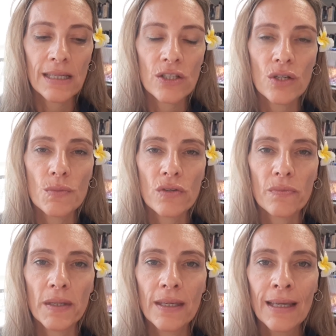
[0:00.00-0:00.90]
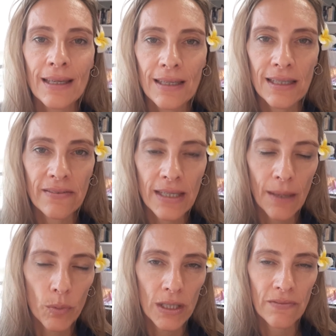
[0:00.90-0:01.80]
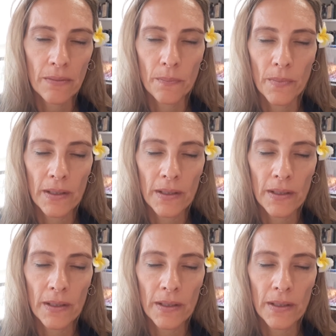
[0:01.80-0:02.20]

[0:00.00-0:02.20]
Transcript: in terms of me giving up whatever